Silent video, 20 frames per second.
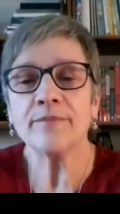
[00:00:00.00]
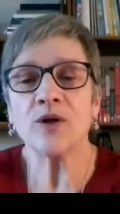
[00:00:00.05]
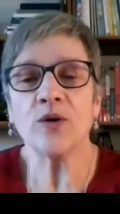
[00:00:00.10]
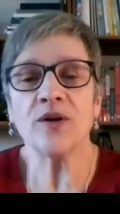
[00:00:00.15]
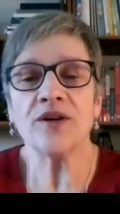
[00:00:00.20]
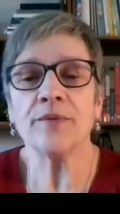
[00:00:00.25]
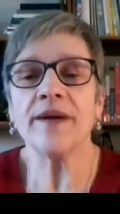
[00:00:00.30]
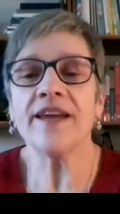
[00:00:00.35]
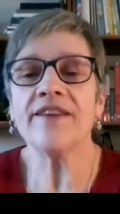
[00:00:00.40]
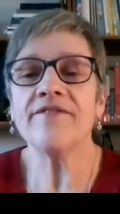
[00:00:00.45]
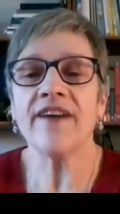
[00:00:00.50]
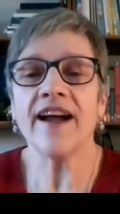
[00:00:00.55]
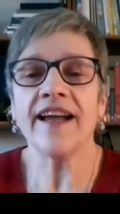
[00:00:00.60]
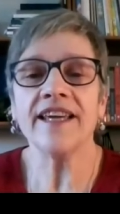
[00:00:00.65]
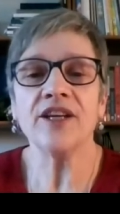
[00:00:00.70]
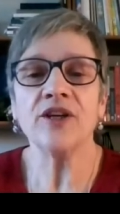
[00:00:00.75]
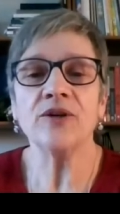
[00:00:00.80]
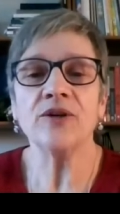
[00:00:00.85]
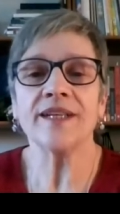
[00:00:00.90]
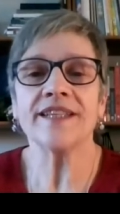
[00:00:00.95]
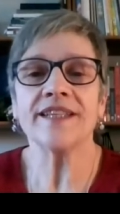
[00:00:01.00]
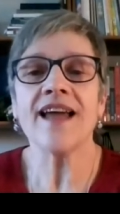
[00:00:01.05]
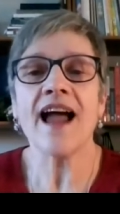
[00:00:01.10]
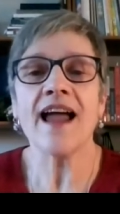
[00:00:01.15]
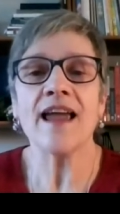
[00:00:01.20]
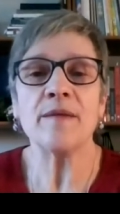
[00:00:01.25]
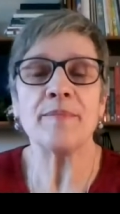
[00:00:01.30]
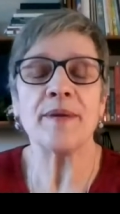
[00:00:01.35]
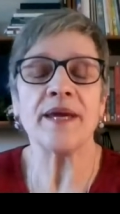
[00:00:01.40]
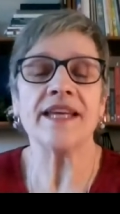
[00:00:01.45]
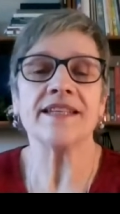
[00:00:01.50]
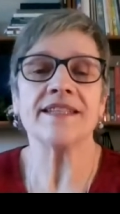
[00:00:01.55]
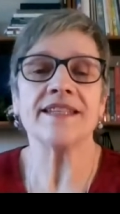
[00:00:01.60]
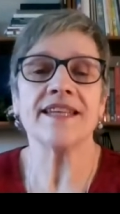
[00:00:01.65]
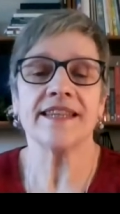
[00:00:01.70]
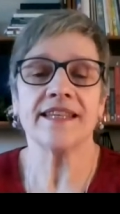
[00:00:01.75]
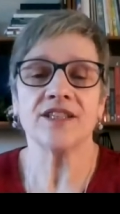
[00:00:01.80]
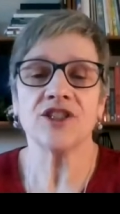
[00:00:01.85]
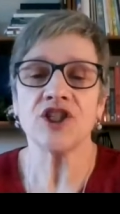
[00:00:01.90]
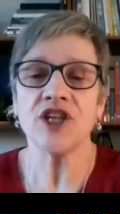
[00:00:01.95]
going to invite you to type into
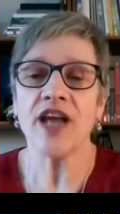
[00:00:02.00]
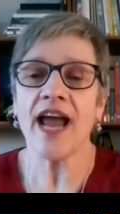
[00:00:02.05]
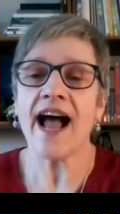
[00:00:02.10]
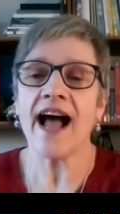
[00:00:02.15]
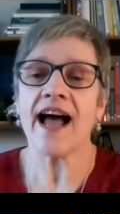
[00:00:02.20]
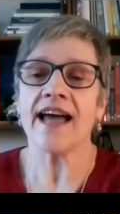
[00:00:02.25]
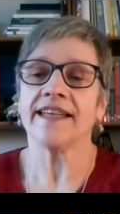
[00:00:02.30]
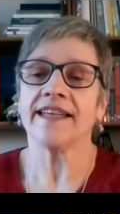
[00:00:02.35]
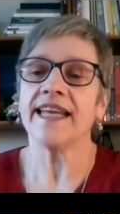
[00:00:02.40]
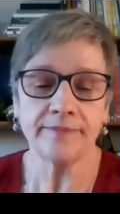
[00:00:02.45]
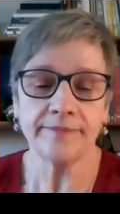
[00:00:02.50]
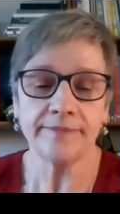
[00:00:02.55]
the chat.